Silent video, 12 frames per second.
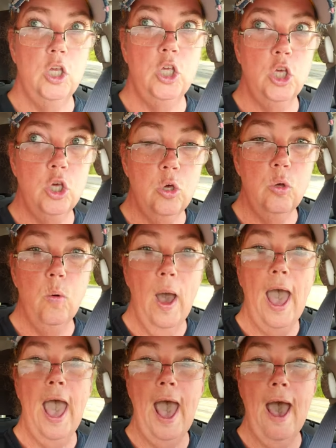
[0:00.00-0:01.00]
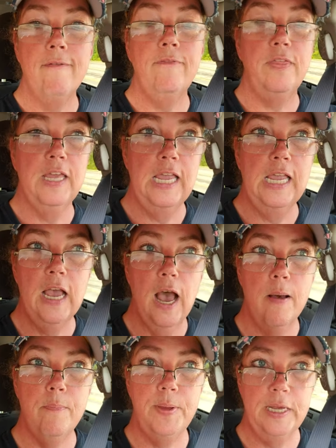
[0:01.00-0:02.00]
you have the
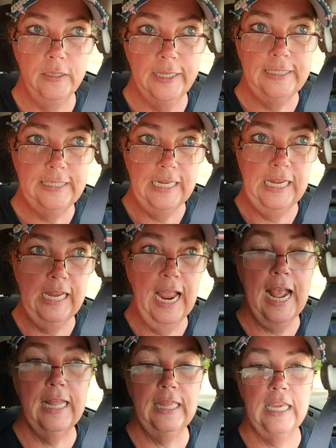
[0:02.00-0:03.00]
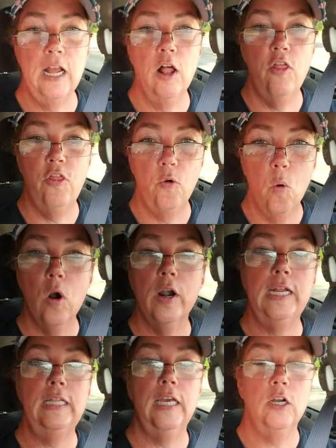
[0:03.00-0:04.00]
ability and the
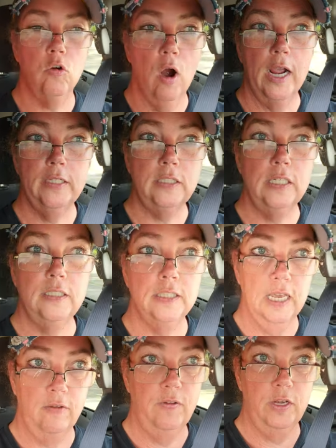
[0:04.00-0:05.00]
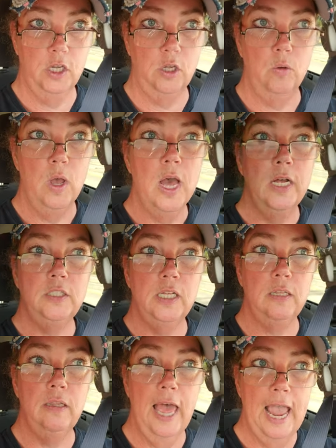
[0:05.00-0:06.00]
authority that Christ has given you
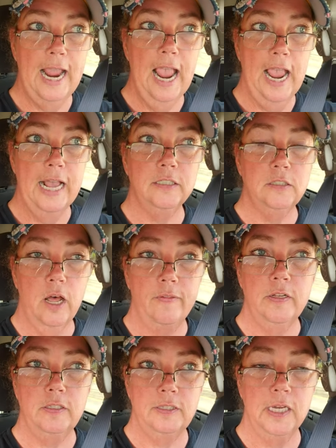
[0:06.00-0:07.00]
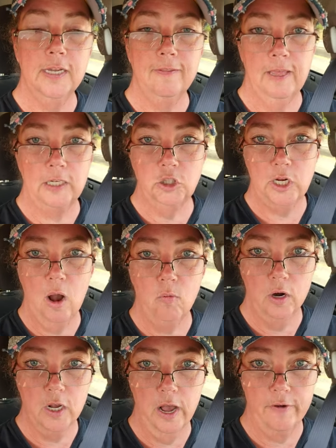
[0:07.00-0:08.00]
to lay hands on the sick and they shall
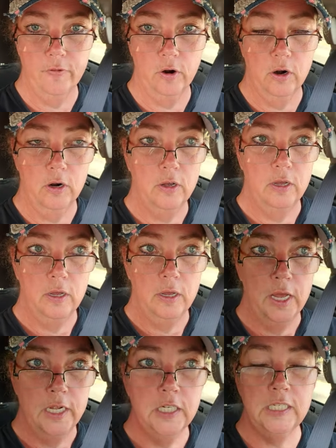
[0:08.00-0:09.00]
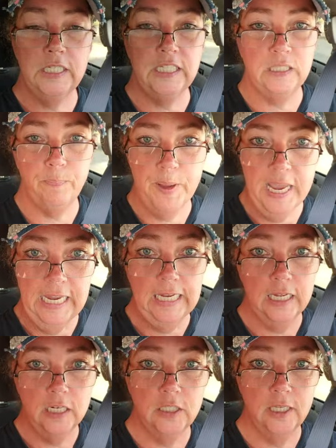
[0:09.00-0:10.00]
recover to speak
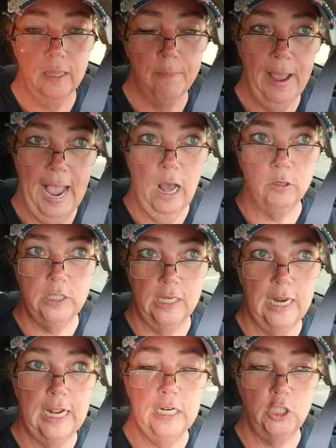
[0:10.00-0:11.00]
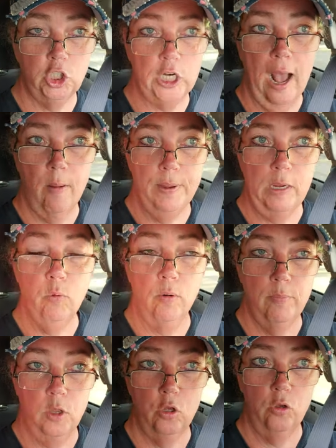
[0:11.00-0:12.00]
to the mountain and it shall be
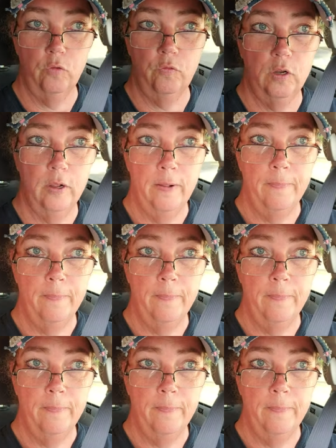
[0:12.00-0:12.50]
removed.